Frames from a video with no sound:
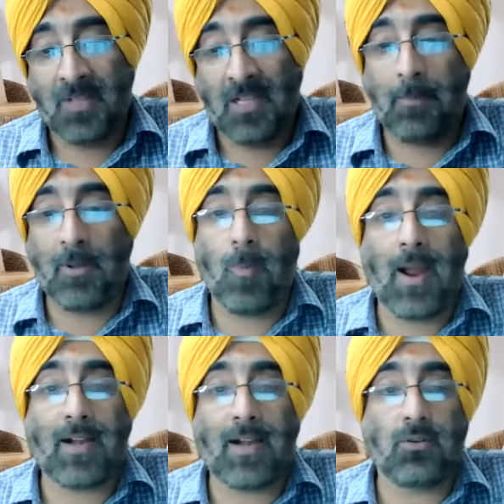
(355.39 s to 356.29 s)
Let me go
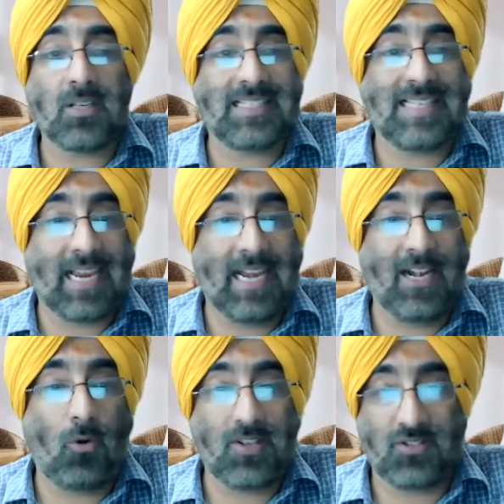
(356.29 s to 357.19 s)
back to the
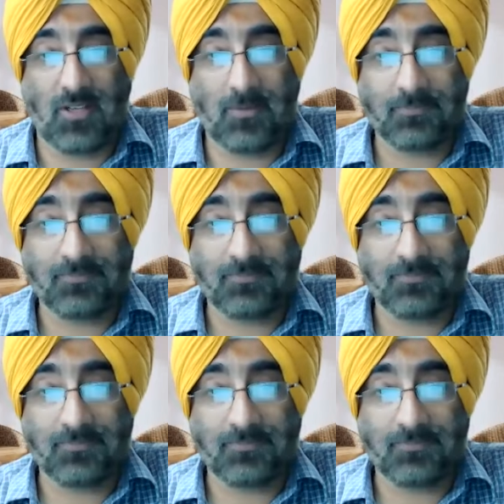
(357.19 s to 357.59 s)
second question.